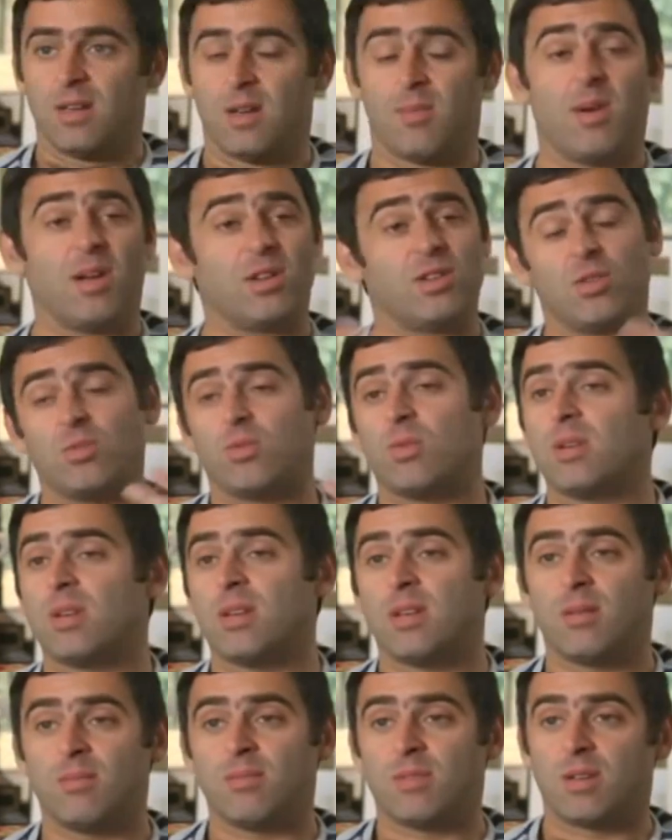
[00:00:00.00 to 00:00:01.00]
You know, but I just
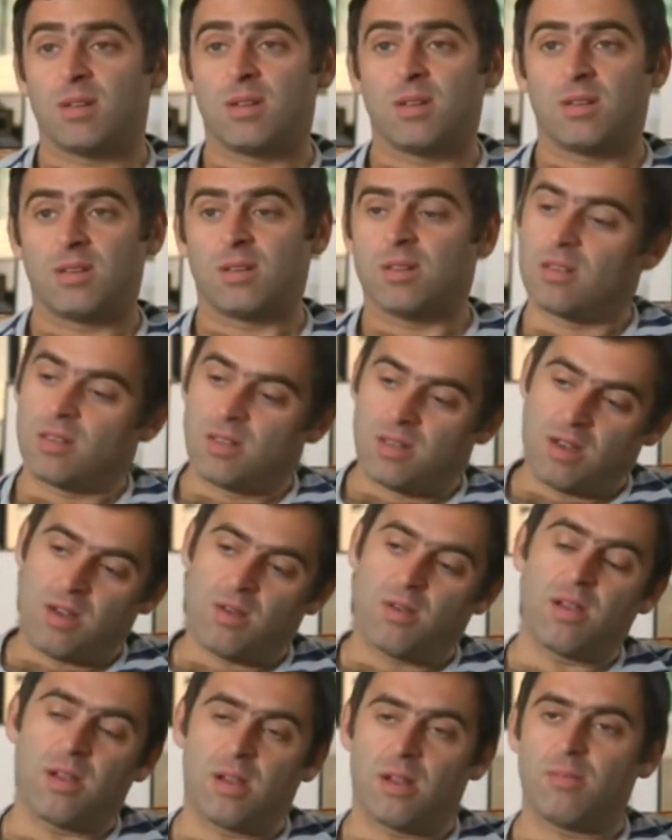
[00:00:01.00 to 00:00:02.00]
wanted him to
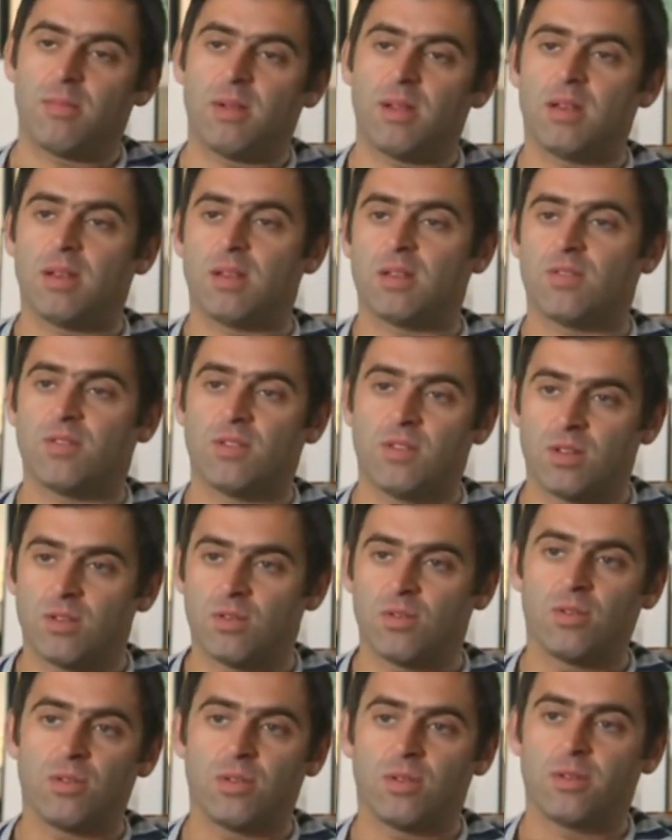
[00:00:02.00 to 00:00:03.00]
go, yeah, mate, that's for
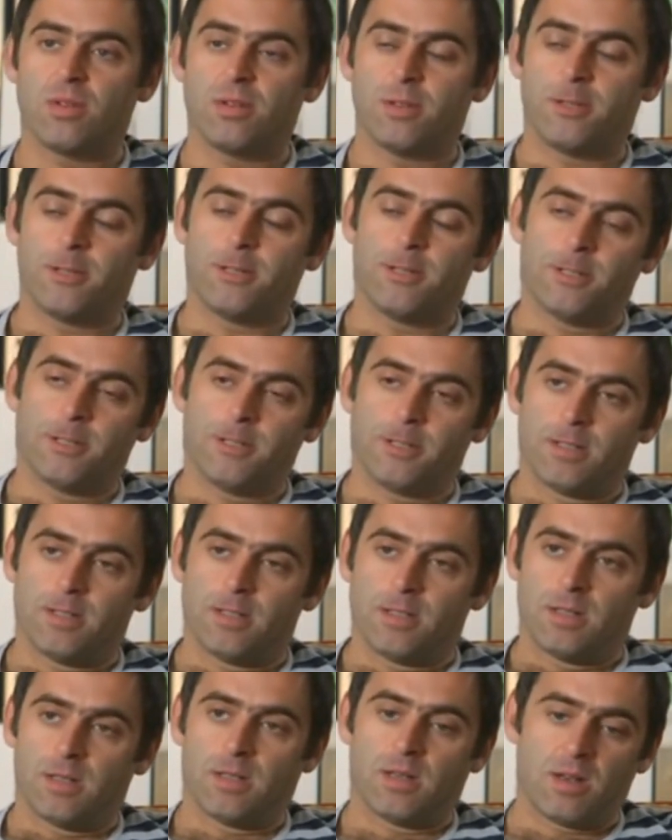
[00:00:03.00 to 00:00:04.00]
you.
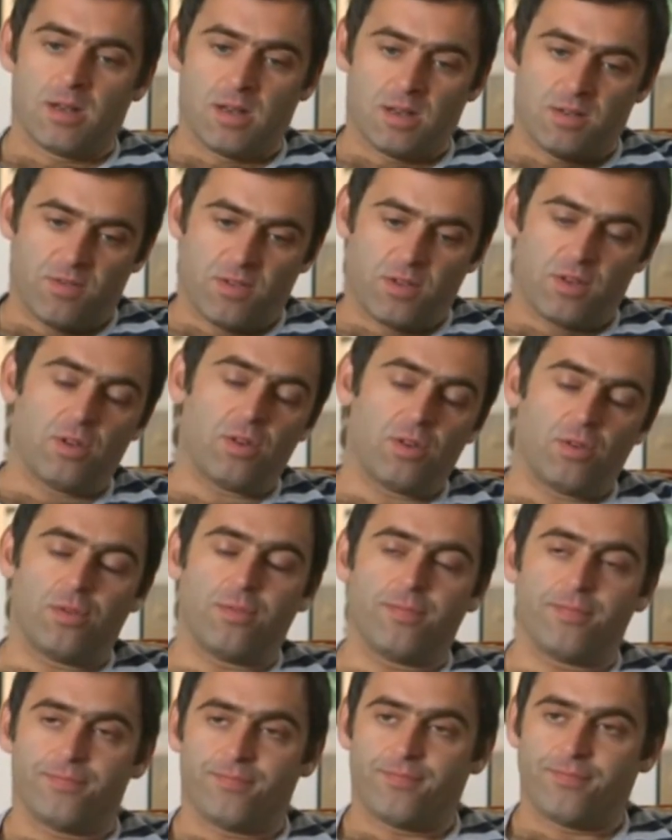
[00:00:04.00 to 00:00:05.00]
You know, that's for
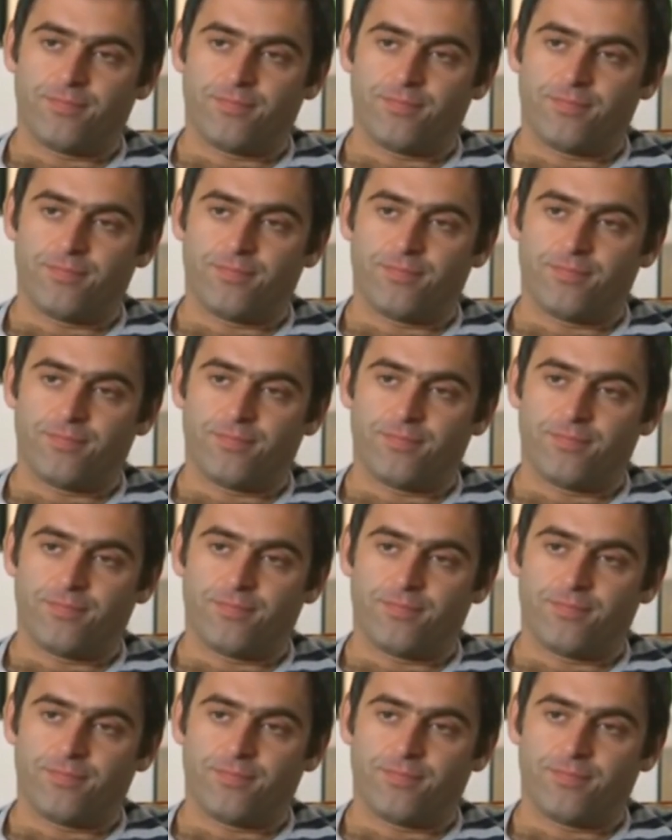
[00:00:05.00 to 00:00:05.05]
you.